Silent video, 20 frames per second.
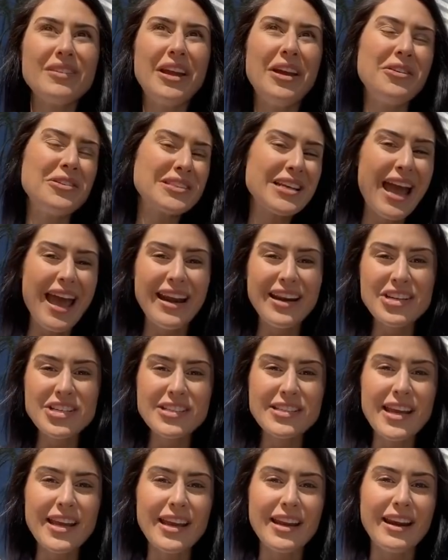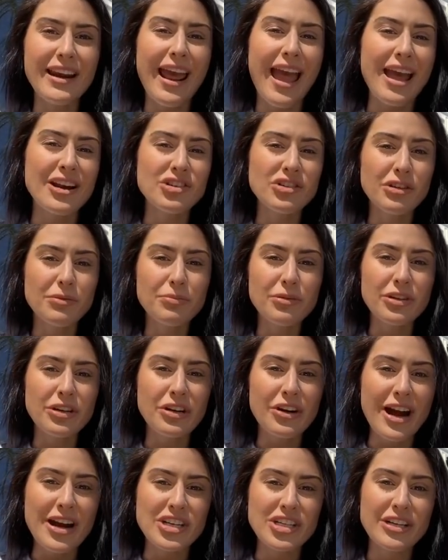kind of just like a natural
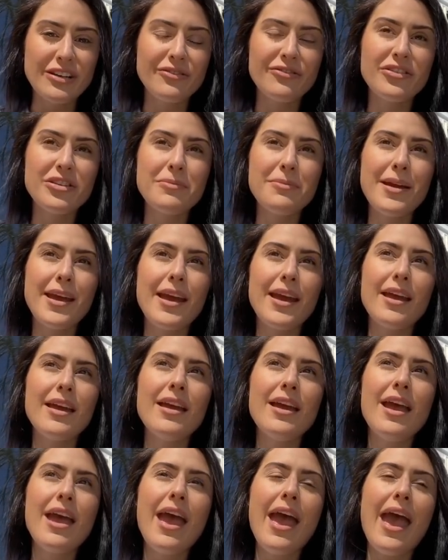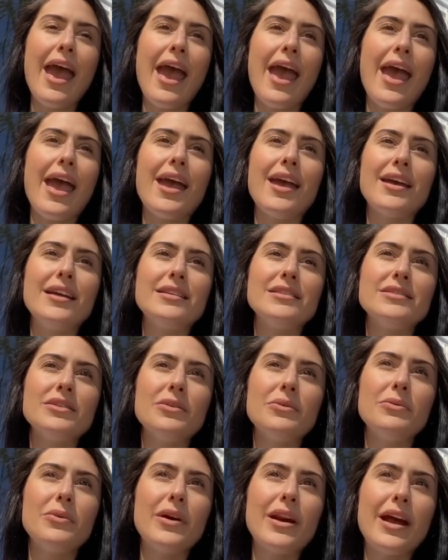progression for me. And
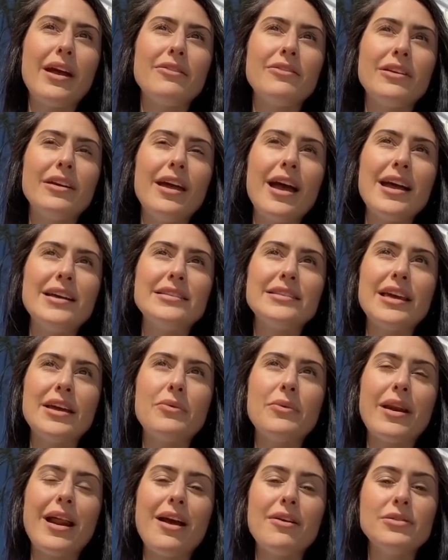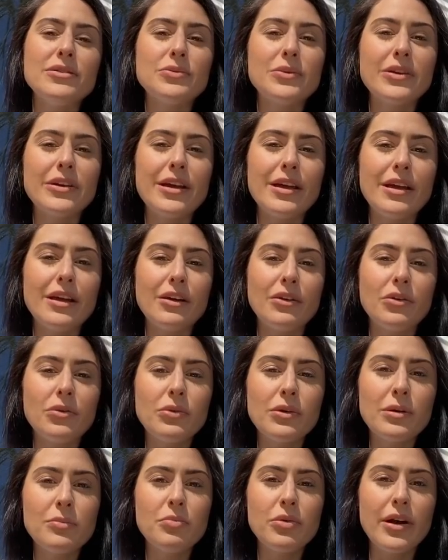what I realized, like when I was working in
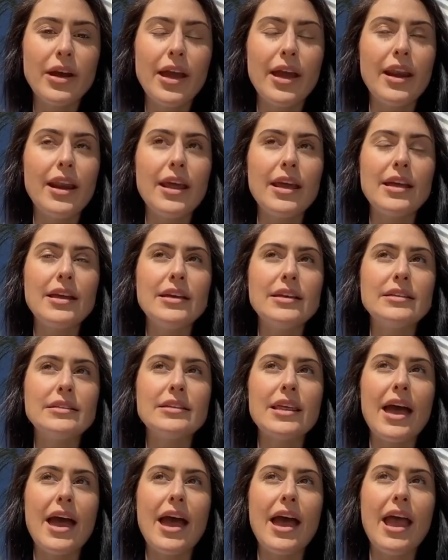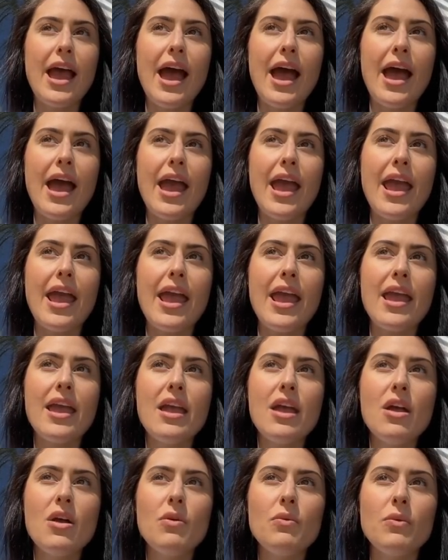corporate, is that I
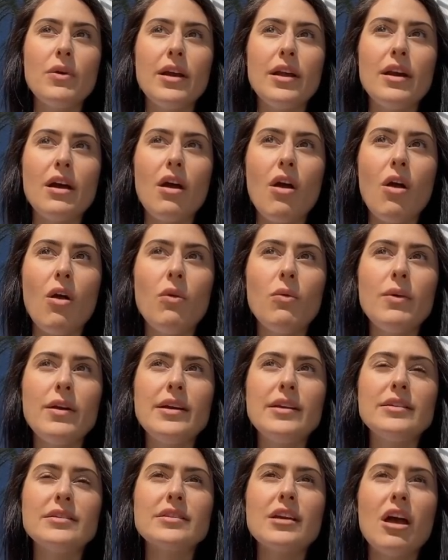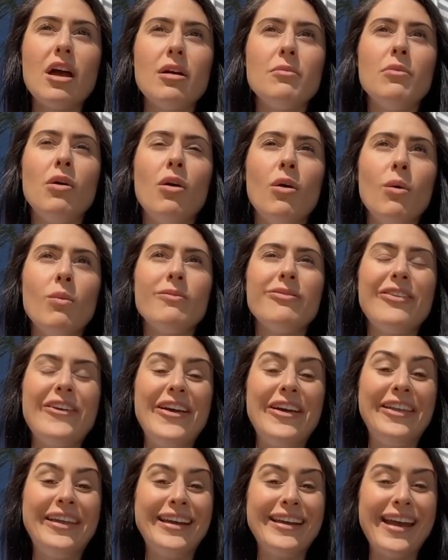would always come home
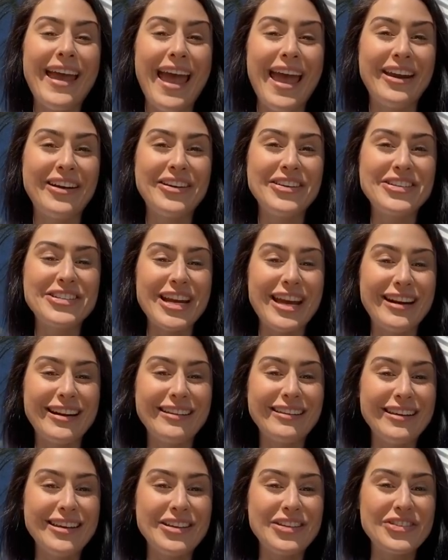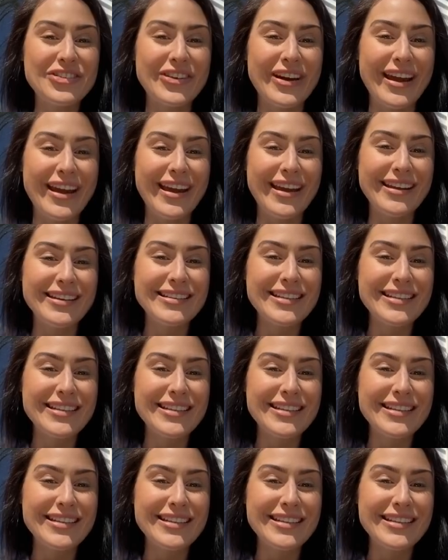feeling energetically drained